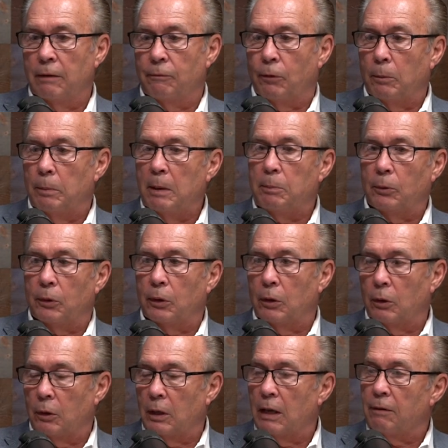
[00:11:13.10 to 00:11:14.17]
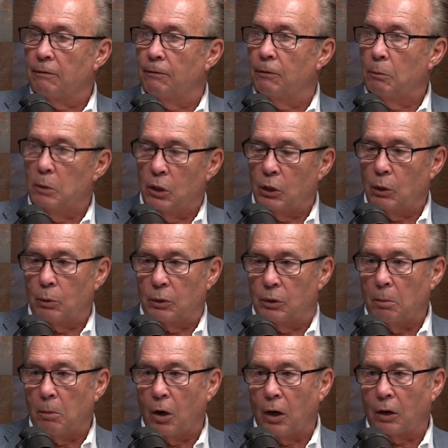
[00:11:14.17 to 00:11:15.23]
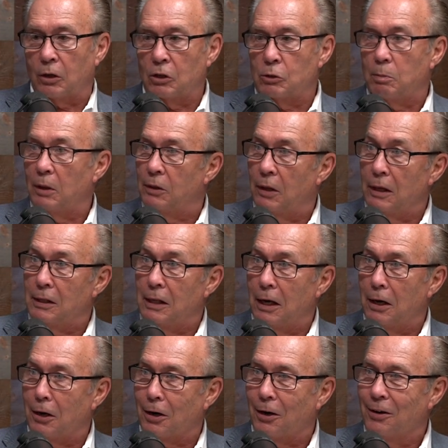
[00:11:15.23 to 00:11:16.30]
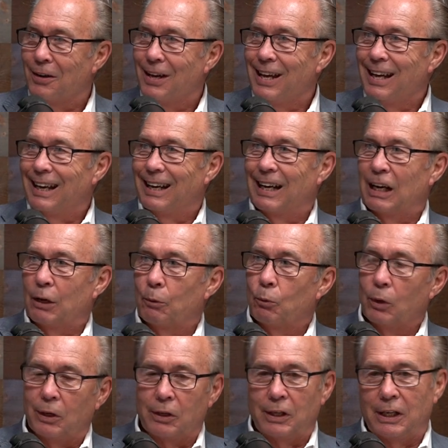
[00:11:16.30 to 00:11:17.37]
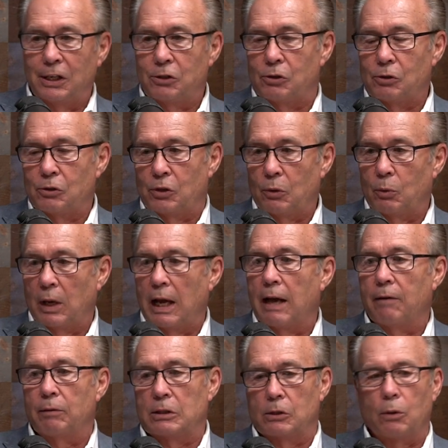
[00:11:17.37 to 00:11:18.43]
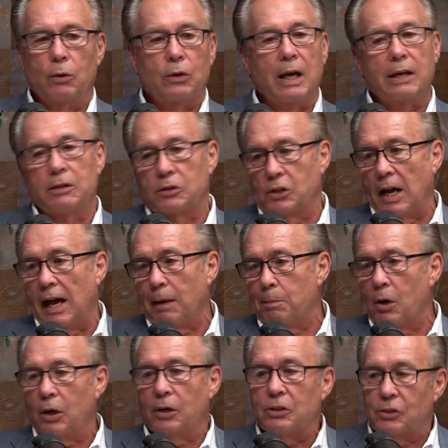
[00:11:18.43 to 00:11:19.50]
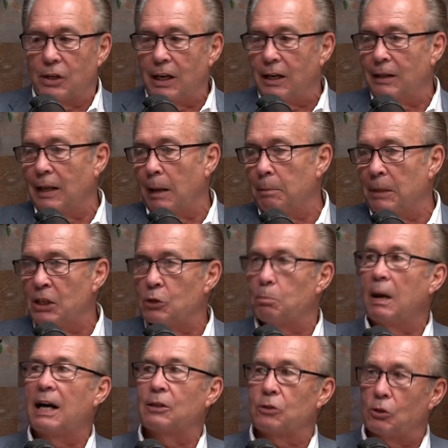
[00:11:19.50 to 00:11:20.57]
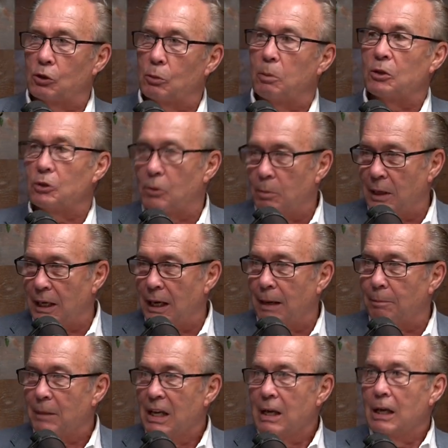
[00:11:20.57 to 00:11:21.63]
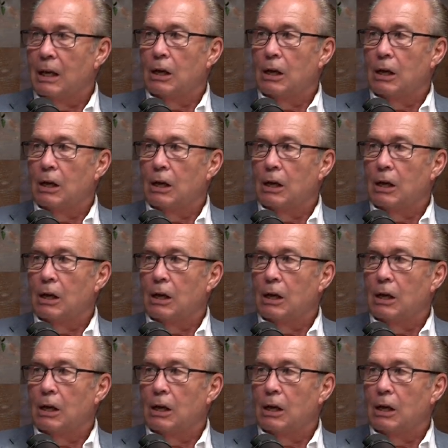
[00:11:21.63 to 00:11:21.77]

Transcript: And for people that are not familiar with the markets but think they are, uh, one of the issues that we have is okay, the stock market's down. That means bonds are supposed to be up.